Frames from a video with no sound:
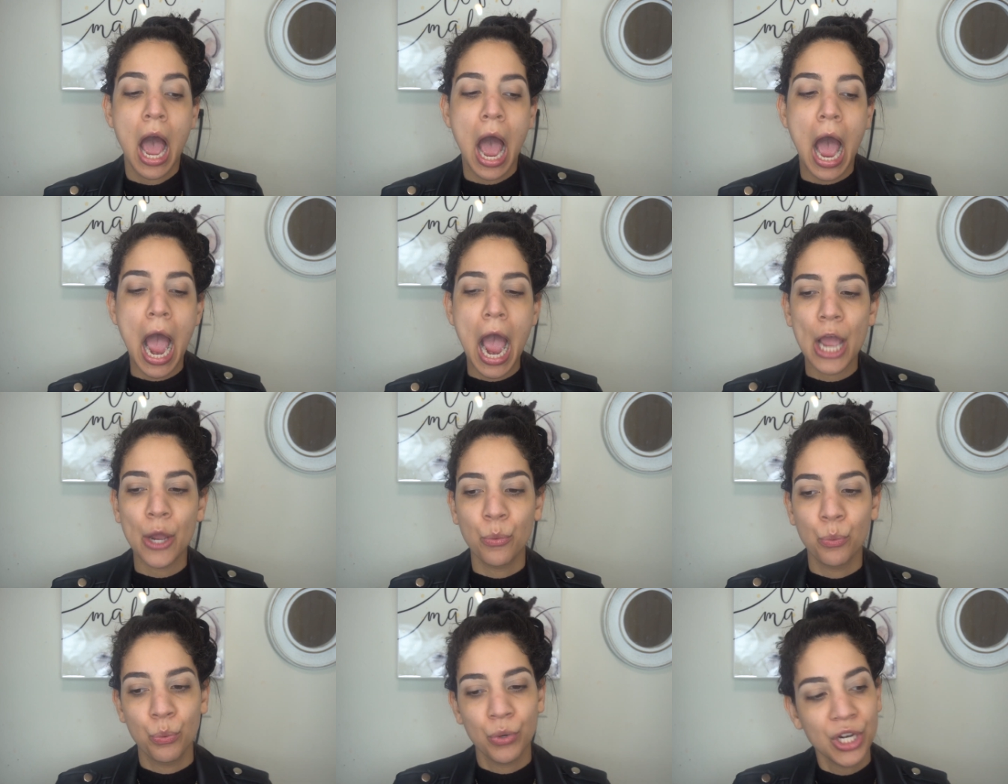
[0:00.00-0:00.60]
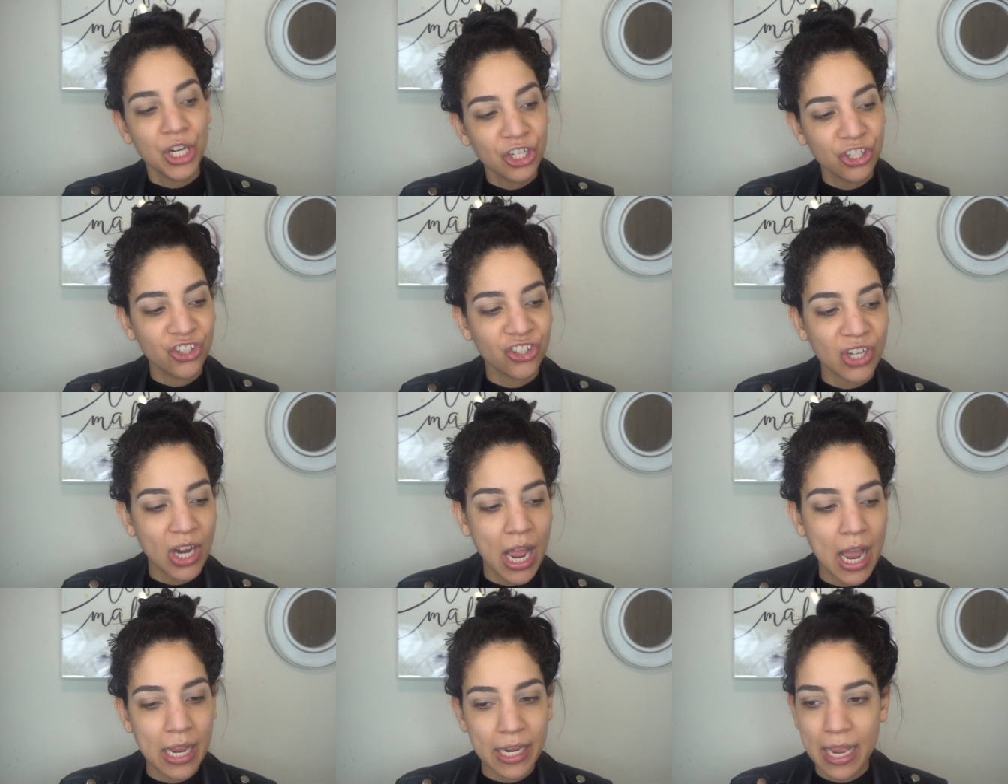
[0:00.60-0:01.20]
I
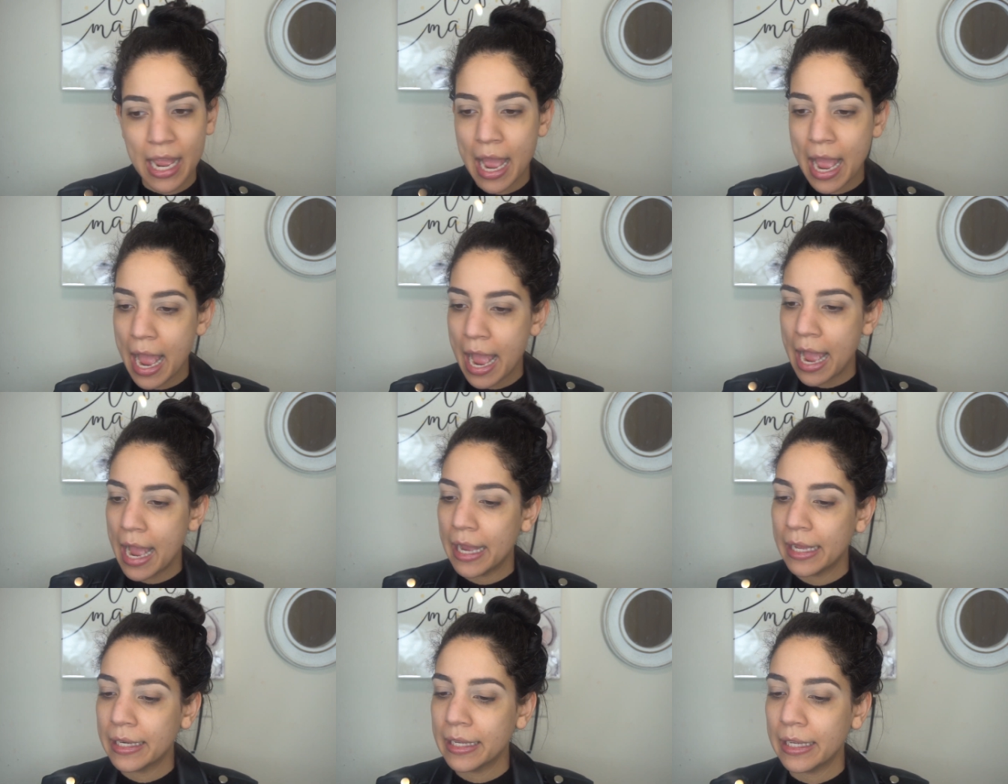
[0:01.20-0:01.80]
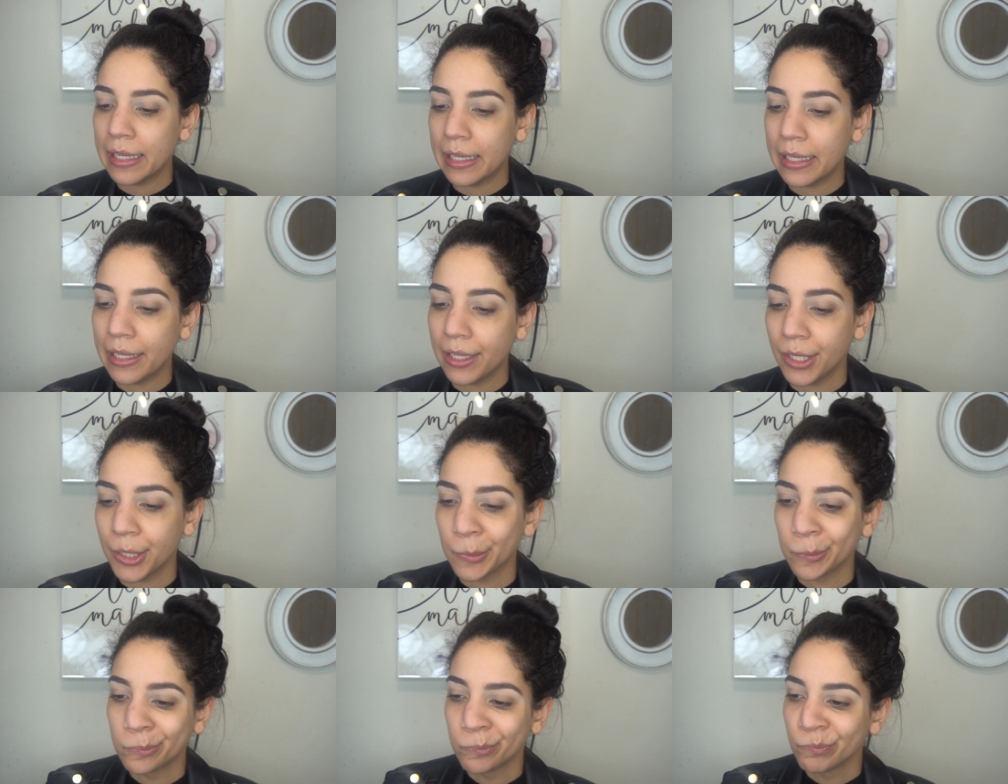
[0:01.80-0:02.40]
wish I had
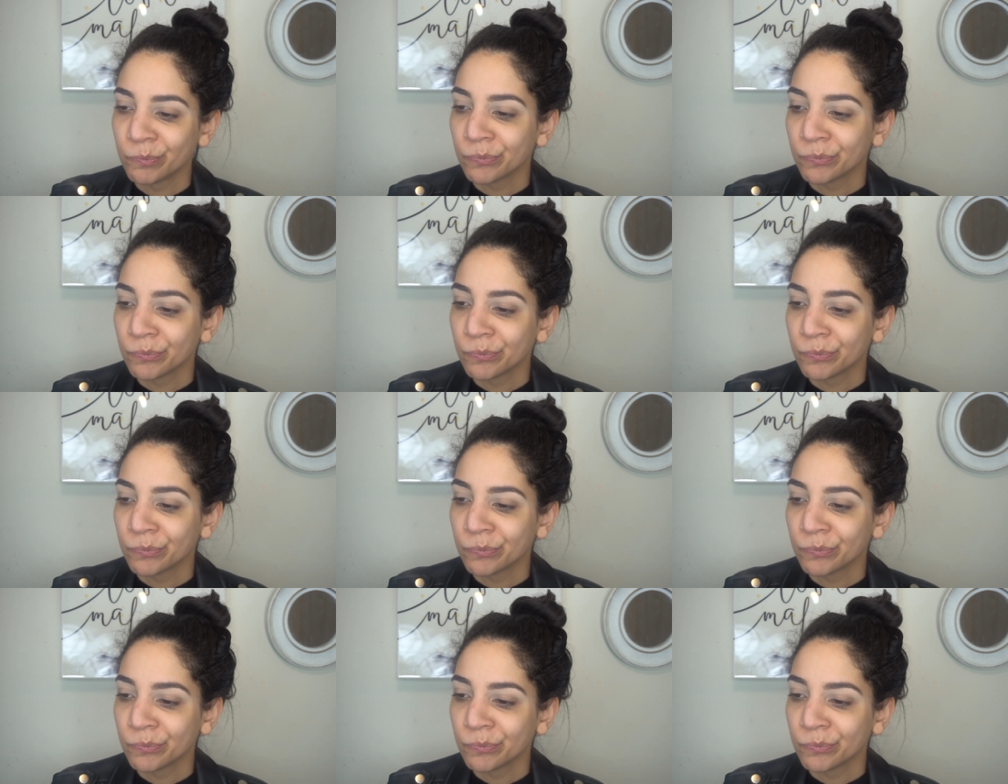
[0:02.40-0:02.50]
a